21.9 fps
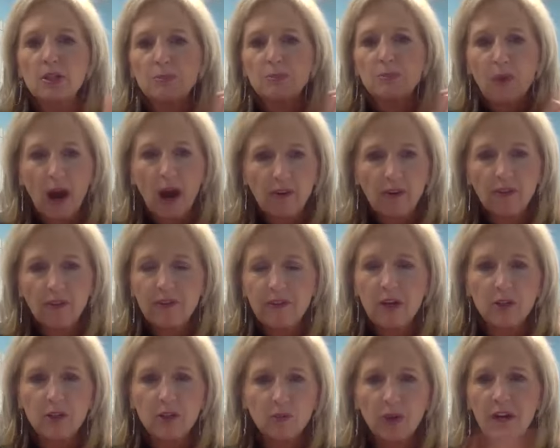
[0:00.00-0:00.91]
bridal
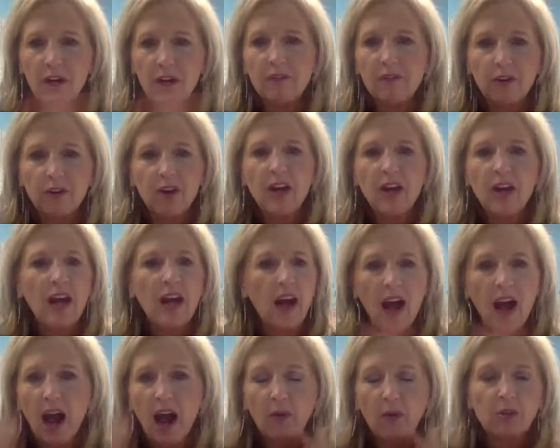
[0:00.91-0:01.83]
fairs, whatever
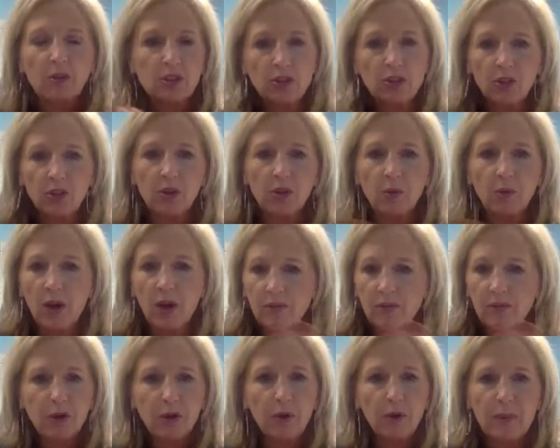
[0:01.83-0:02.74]
I was doing it.
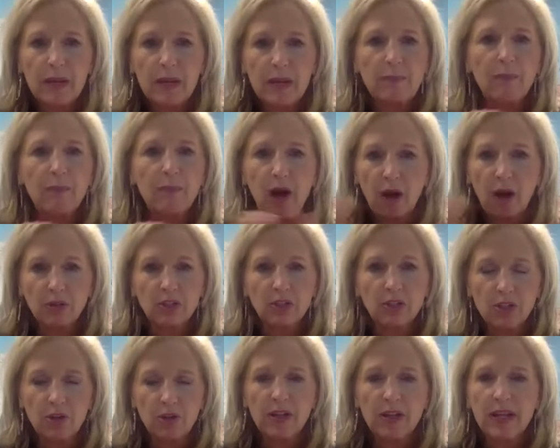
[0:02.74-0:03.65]
Wherever there were people, I
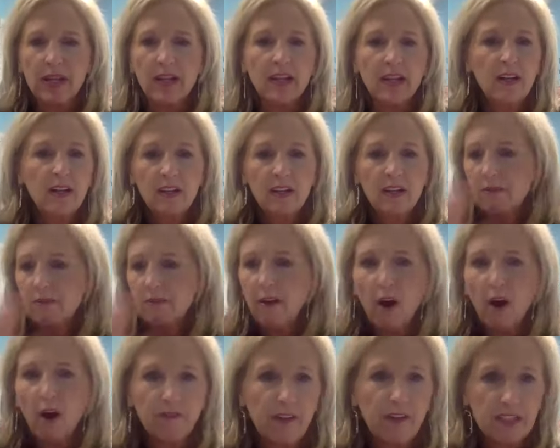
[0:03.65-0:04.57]
was doing it.
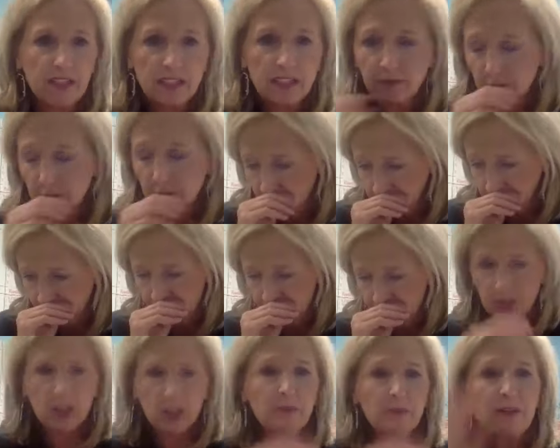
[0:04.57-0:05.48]
Fall
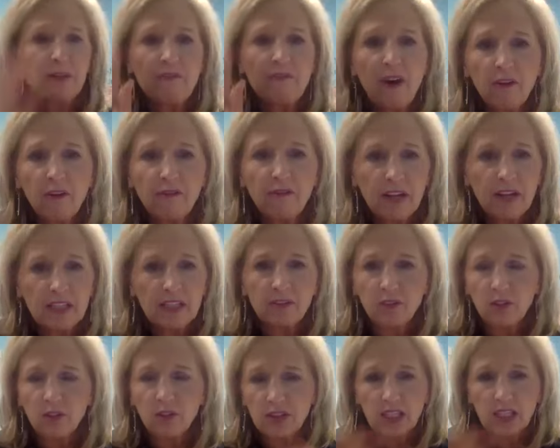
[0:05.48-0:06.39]

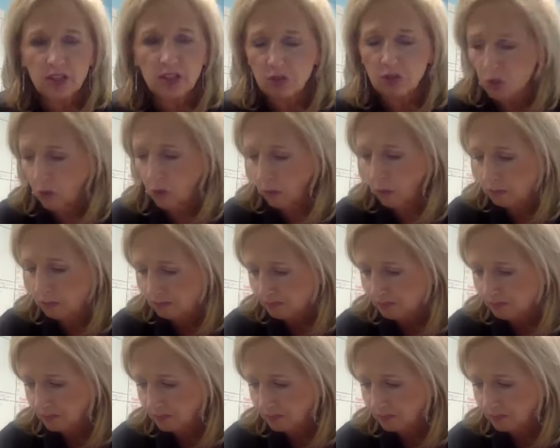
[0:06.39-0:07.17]
festivals at school.